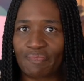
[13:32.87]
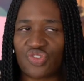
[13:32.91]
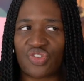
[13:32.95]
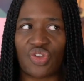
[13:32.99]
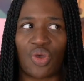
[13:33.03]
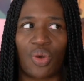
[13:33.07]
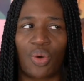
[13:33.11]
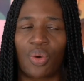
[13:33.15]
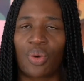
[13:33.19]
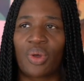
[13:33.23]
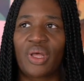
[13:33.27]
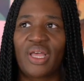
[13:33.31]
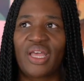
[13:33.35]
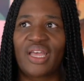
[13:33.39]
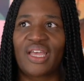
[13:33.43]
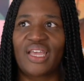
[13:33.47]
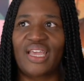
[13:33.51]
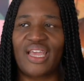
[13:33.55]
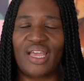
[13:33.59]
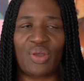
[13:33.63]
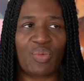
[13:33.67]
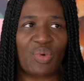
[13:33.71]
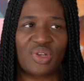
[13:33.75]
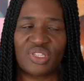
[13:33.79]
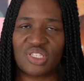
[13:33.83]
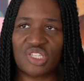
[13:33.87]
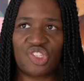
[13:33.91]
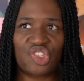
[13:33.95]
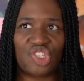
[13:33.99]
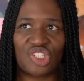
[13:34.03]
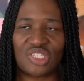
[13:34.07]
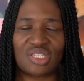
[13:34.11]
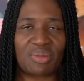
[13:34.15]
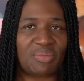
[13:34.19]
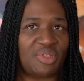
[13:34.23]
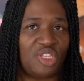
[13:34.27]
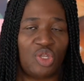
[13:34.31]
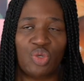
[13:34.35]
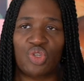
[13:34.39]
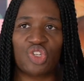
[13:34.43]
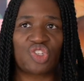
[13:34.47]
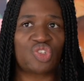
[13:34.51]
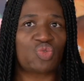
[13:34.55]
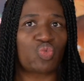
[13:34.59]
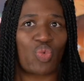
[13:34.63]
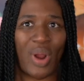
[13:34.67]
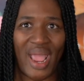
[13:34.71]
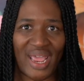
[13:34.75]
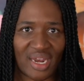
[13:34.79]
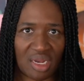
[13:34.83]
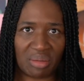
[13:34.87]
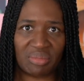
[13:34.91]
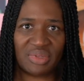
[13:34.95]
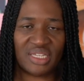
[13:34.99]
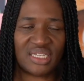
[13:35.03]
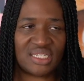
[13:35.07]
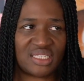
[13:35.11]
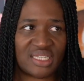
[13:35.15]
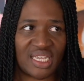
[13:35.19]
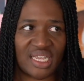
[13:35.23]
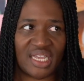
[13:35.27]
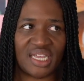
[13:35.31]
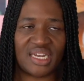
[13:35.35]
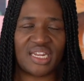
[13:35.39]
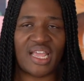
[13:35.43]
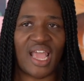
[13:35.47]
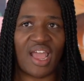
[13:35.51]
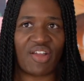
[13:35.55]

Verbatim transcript: So it wasn't just something you just randomly did.